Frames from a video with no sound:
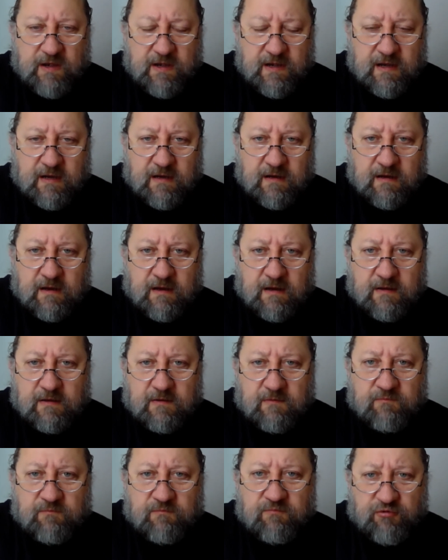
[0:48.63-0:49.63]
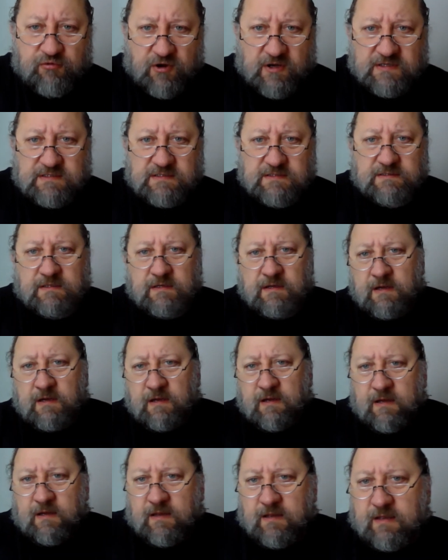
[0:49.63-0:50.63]
reading prints,
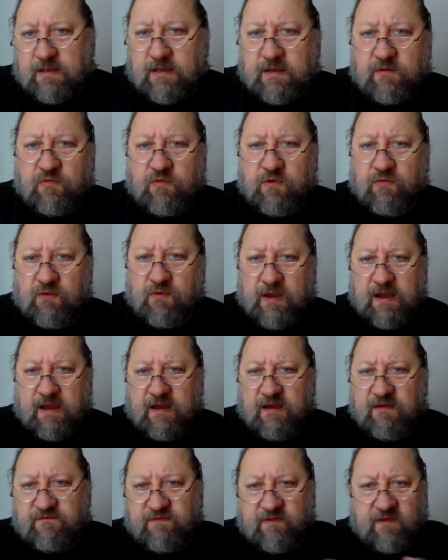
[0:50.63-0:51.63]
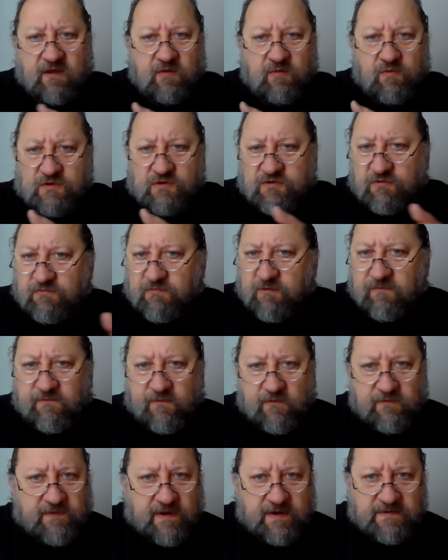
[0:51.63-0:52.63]
where we have the 1, 2, 3,
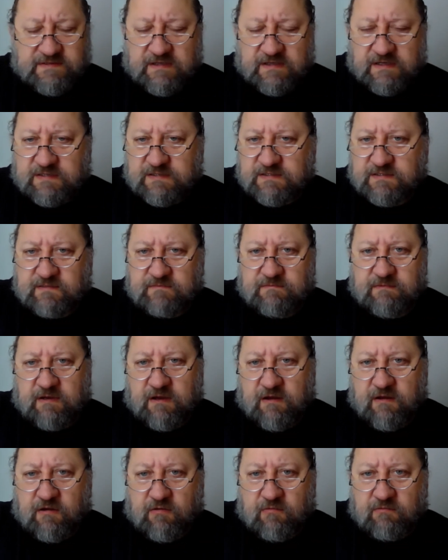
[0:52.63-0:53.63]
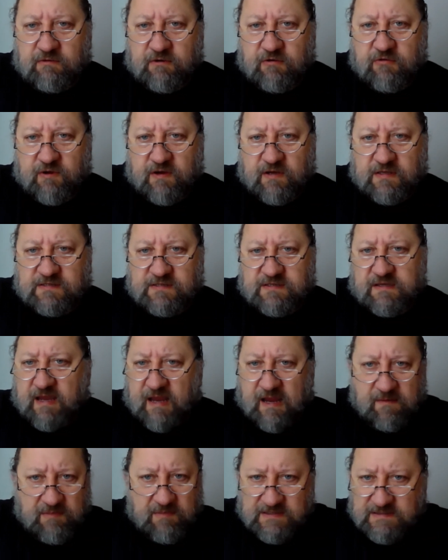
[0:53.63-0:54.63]
4, 5, 6, grids and
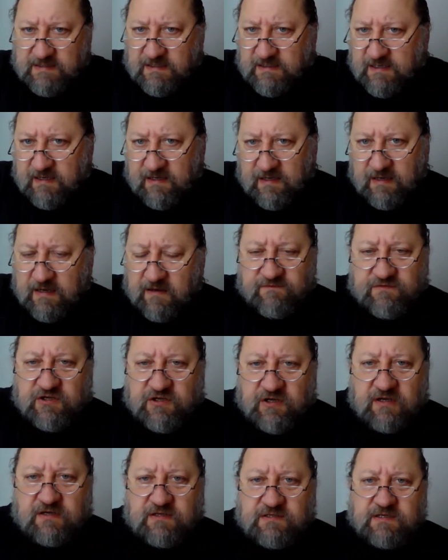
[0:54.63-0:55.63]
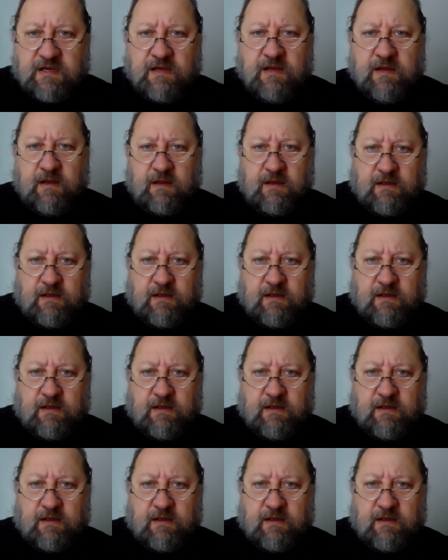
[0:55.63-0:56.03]
the A, B, C, D, E, F, Gs,